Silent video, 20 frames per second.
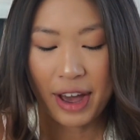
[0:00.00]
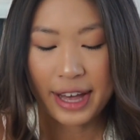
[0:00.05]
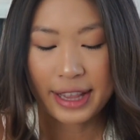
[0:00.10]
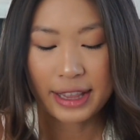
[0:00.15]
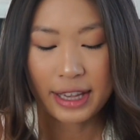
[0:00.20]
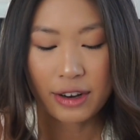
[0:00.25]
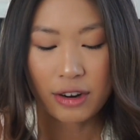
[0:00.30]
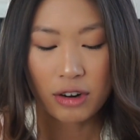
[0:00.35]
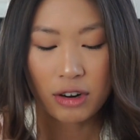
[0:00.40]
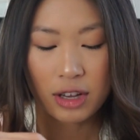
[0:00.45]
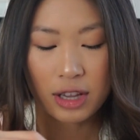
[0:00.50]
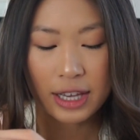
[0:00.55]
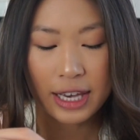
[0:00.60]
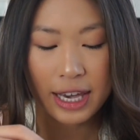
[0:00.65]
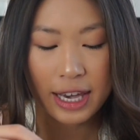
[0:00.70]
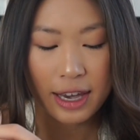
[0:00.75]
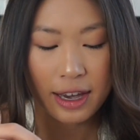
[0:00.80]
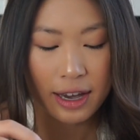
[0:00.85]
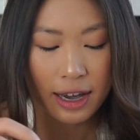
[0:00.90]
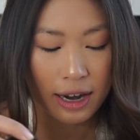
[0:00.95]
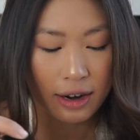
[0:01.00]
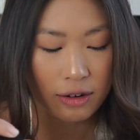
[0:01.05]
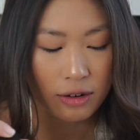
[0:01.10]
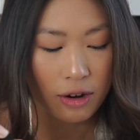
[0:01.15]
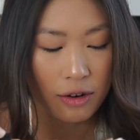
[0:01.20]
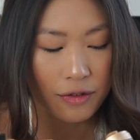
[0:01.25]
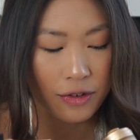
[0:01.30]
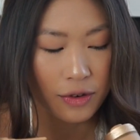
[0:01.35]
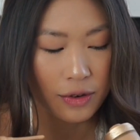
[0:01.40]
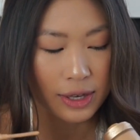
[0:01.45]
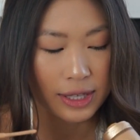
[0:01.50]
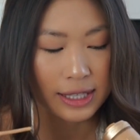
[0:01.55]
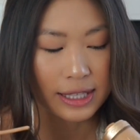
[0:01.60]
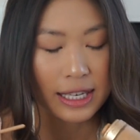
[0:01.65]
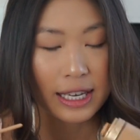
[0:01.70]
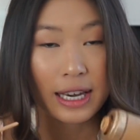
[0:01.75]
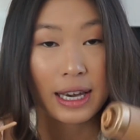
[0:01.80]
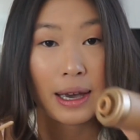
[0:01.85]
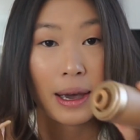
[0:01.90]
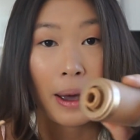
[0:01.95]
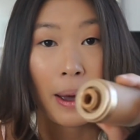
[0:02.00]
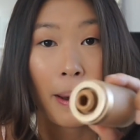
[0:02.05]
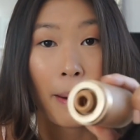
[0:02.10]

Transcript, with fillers: I literally, I don't know if you can see,